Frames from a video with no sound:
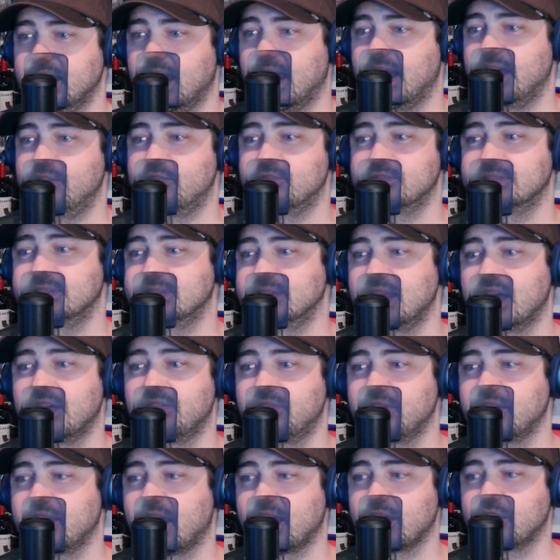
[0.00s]
and there's
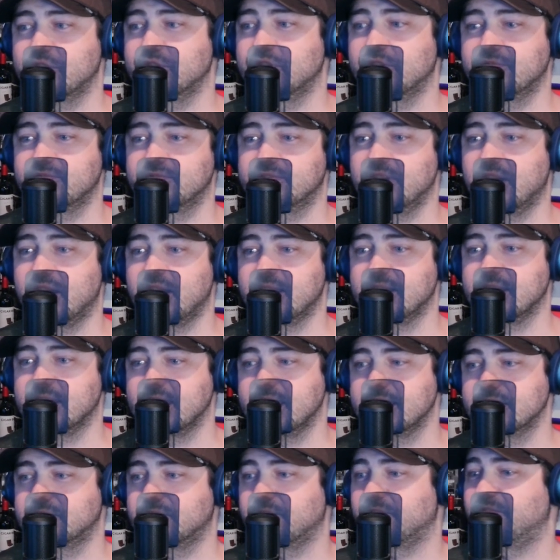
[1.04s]
nothing I could have done.
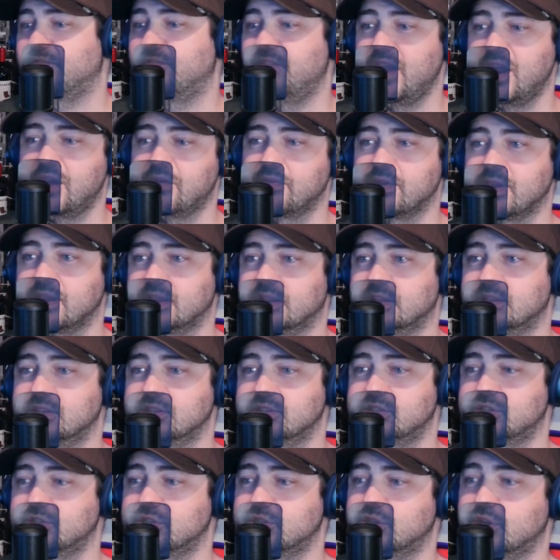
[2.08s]
It's very
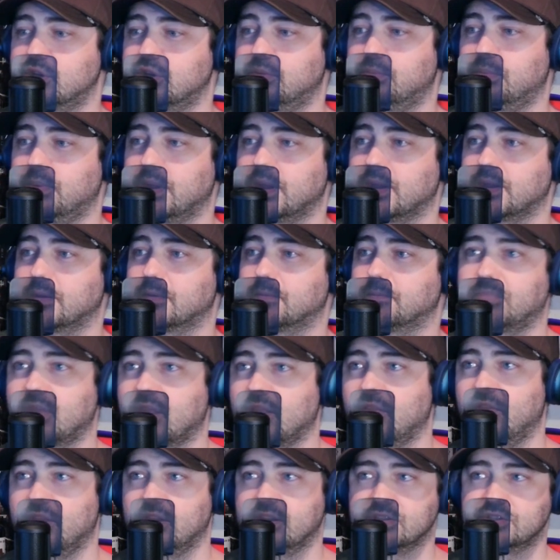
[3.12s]
disturbing.
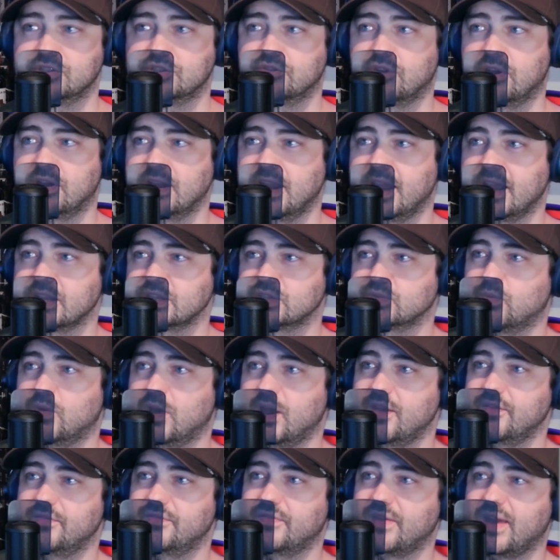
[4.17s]
The distraught
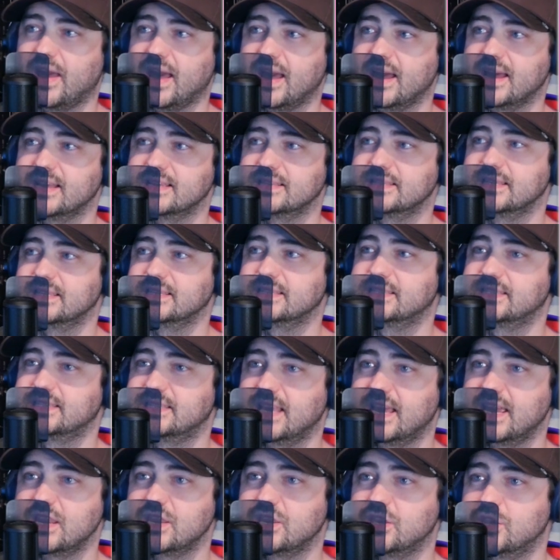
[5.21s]
ex-wife has
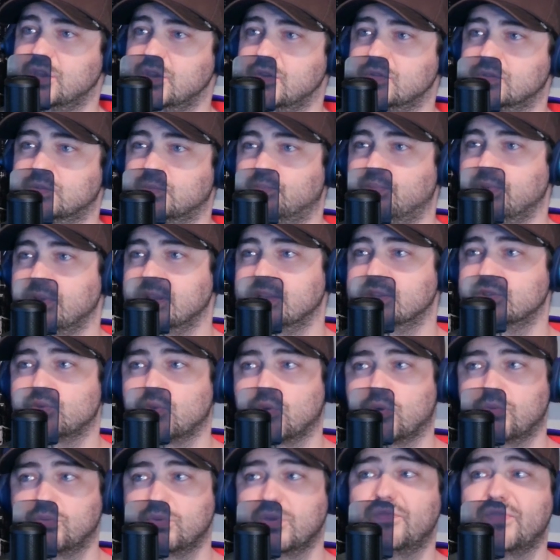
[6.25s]
instead used Britton's
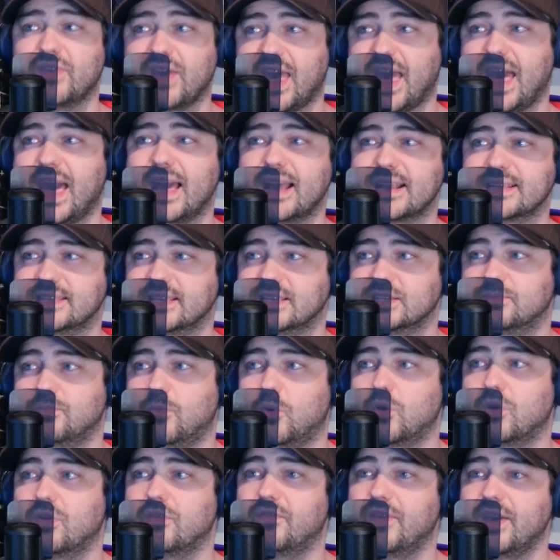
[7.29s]
horrific acts as
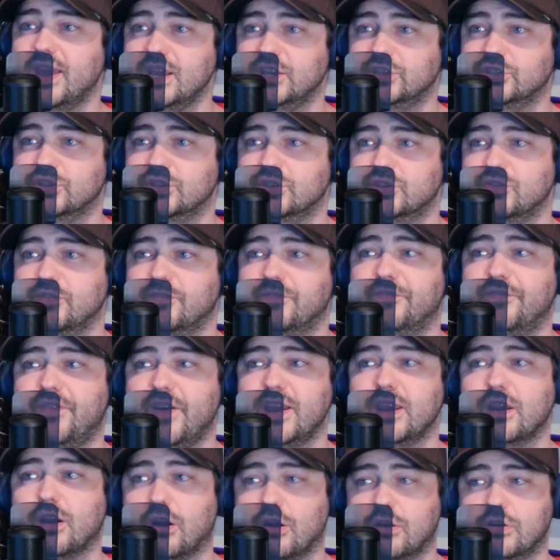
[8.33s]
motivation to
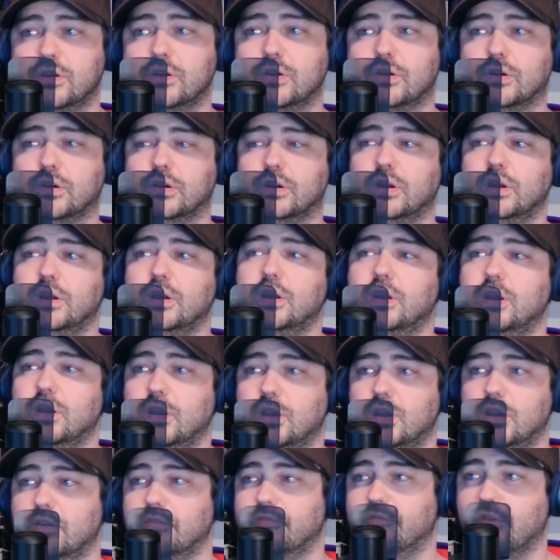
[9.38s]
fight harder
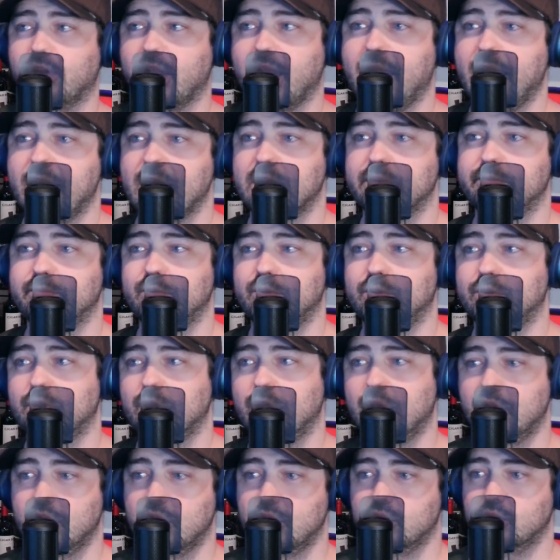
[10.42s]
for animal
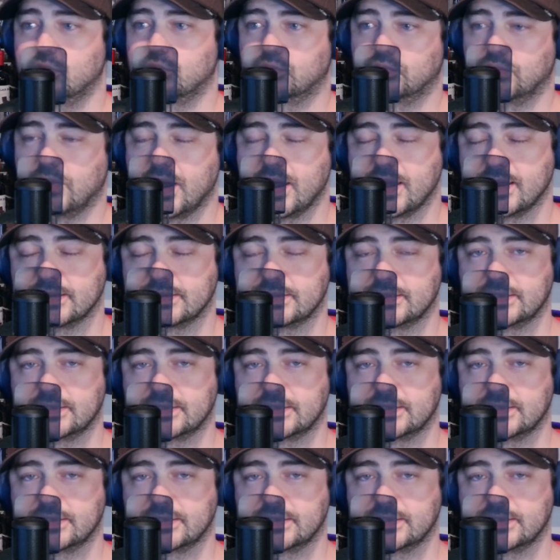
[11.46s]
rights.